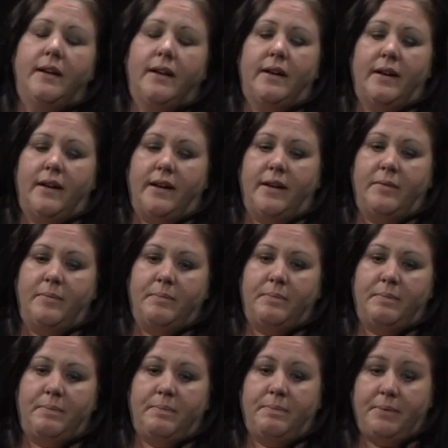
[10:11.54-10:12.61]

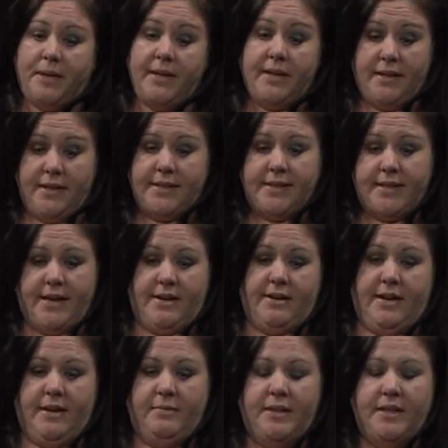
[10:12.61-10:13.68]
but it is
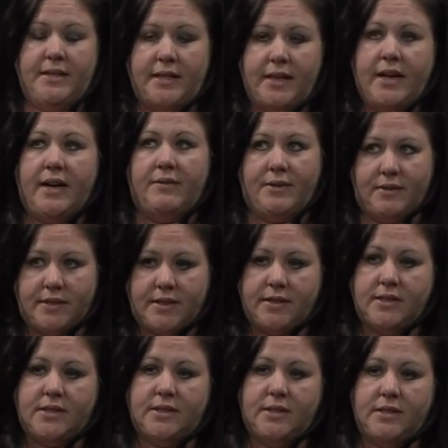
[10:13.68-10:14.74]
scary, and we did have those
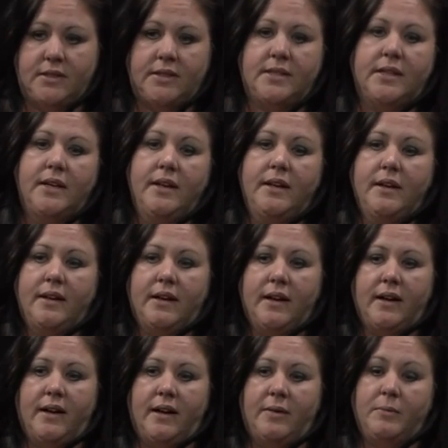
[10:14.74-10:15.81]
concerns.
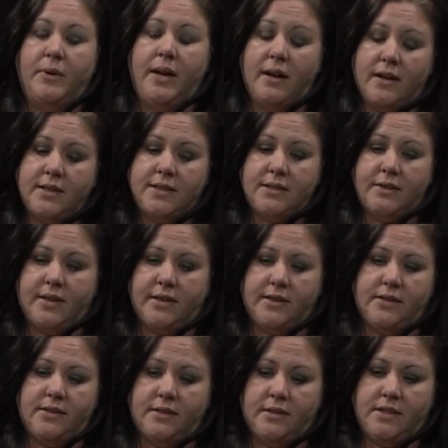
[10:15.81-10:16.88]
We also have
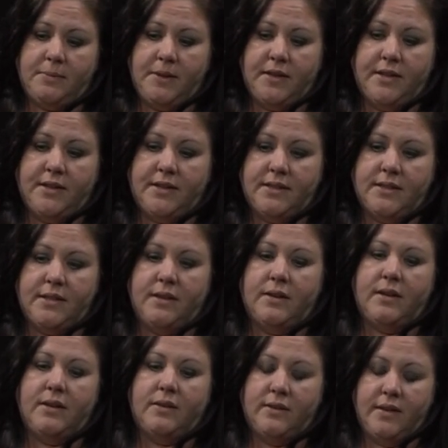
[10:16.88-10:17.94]
concerns because,
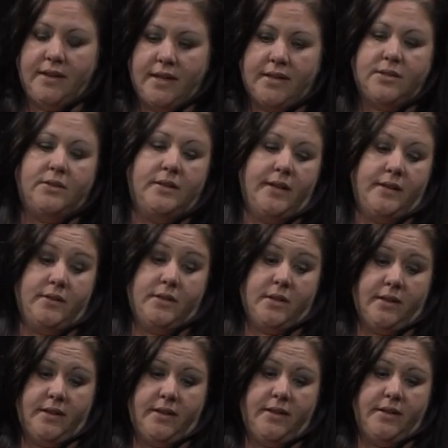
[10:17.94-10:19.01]
yes, Orlando
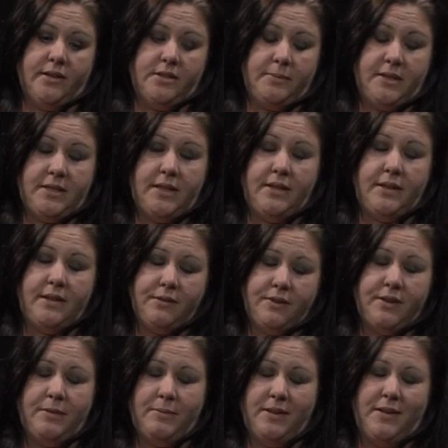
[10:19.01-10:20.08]
targeted the LGBTQ
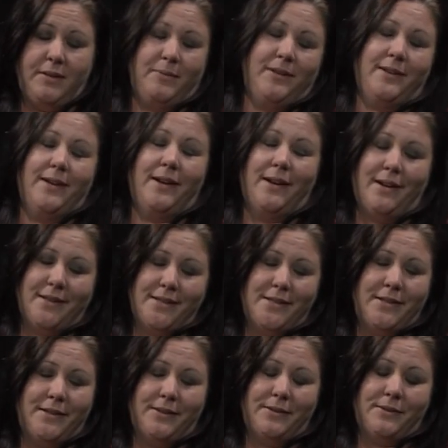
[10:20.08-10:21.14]
community, but it
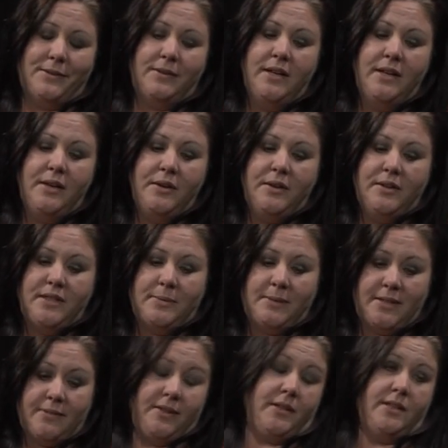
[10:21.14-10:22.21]
also
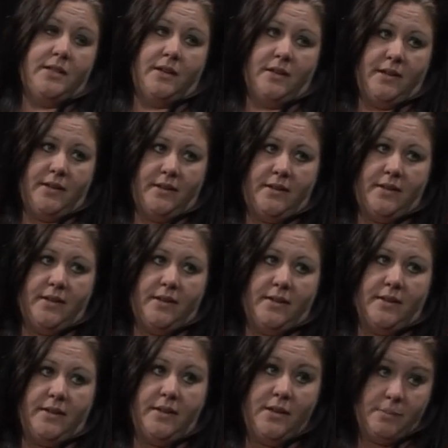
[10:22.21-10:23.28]
specifically targeted
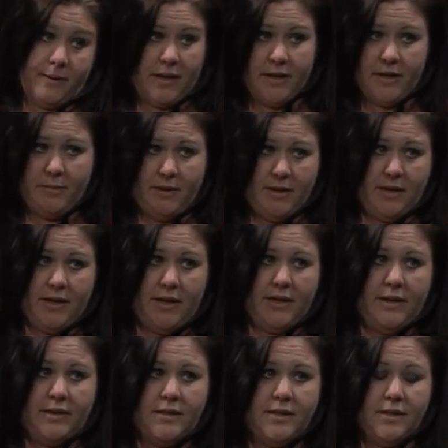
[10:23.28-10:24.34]
the QPOC community.
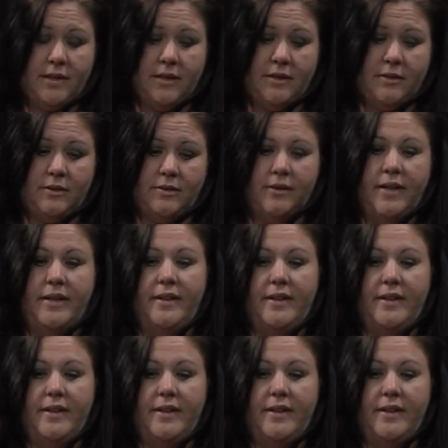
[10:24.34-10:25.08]
And so,